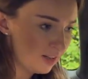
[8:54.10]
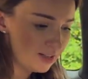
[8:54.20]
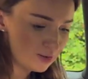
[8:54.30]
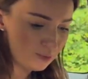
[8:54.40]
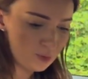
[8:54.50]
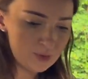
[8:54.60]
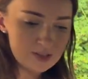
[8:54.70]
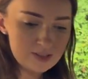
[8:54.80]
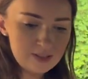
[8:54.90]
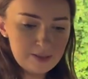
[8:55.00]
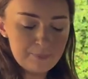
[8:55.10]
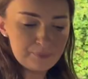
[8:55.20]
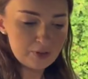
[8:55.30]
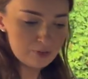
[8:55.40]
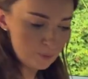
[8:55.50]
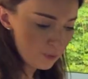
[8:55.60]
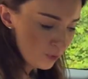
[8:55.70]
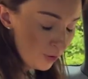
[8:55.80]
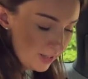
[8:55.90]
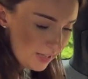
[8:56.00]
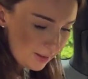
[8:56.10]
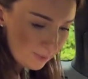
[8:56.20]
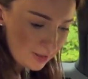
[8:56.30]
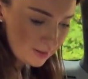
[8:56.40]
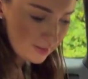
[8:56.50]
slides forward. So we've got here where